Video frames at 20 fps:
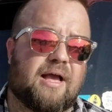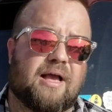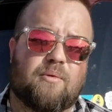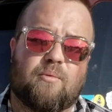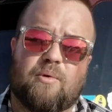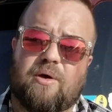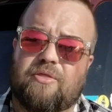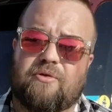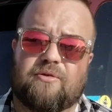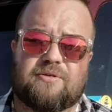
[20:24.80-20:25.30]

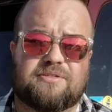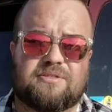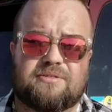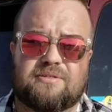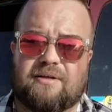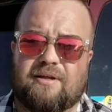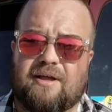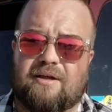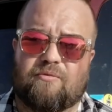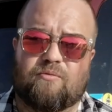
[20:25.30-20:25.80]
Whether
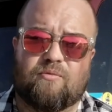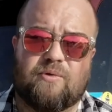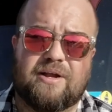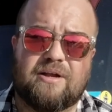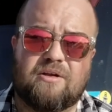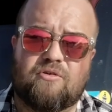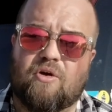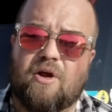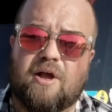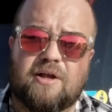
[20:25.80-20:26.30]
it's a
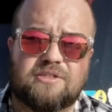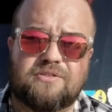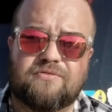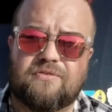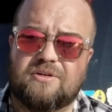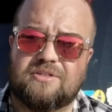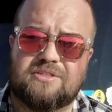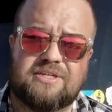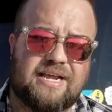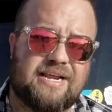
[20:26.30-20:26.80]
Red Cross
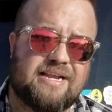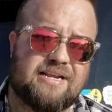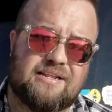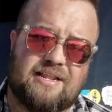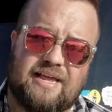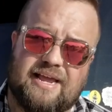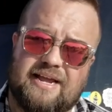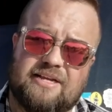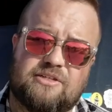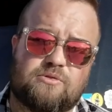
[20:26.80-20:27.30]
first aid
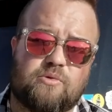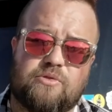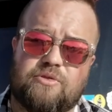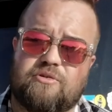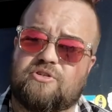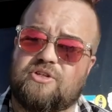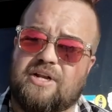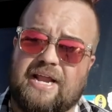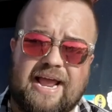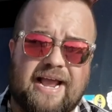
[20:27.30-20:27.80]
class,
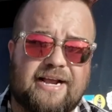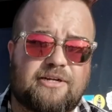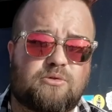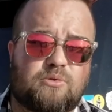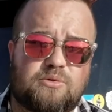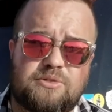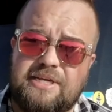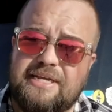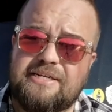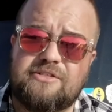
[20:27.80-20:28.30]
whether it's an
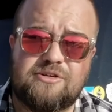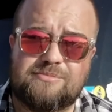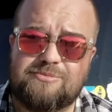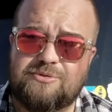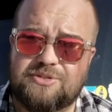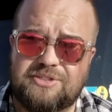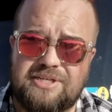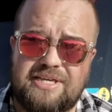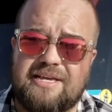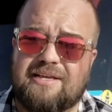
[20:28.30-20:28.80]
actual
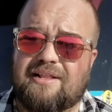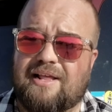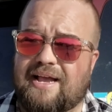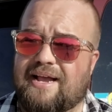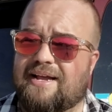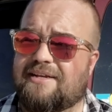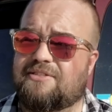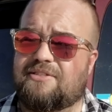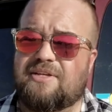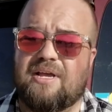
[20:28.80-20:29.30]
TCCC
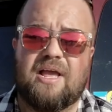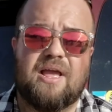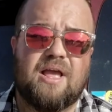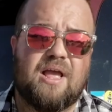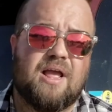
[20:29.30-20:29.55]
class,